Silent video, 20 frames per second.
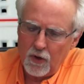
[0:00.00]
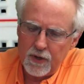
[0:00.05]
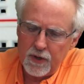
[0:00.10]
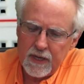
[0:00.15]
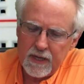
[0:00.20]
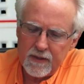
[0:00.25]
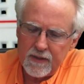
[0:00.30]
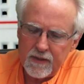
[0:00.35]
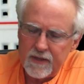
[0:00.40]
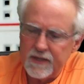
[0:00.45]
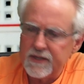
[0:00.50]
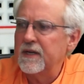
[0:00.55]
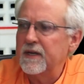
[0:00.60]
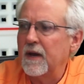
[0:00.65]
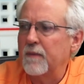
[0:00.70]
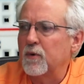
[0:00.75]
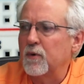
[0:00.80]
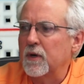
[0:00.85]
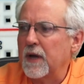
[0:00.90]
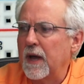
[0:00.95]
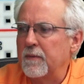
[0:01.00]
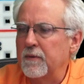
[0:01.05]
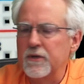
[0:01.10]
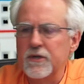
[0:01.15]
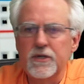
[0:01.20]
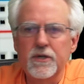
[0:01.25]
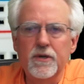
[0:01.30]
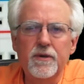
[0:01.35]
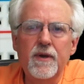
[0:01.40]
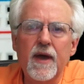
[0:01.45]
hooking this thing up, I'm going to
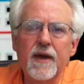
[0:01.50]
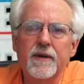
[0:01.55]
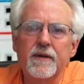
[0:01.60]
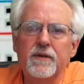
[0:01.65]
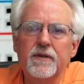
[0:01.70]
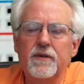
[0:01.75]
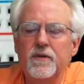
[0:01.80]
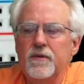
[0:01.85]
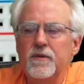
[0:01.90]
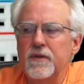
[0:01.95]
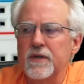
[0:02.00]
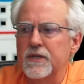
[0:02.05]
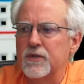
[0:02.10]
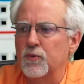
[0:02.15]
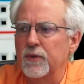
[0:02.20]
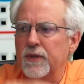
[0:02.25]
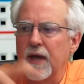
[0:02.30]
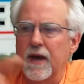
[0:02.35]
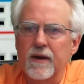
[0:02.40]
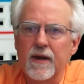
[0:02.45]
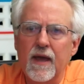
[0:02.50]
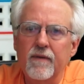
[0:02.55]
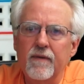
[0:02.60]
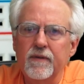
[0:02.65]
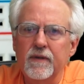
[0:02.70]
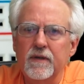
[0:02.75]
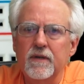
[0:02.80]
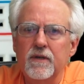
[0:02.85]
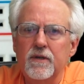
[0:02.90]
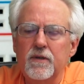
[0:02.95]
show you how to do this without
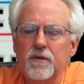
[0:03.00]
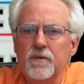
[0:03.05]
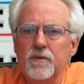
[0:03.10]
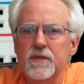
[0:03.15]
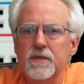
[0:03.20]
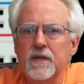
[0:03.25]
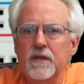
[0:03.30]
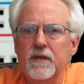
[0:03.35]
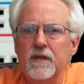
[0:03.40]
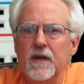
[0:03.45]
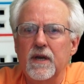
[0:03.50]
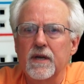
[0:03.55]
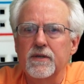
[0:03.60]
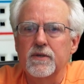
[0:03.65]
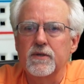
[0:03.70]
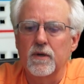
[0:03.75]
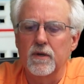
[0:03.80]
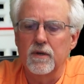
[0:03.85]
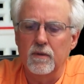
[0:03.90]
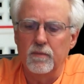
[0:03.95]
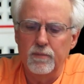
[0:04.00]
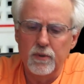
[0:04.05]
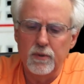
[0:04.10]
having to use any external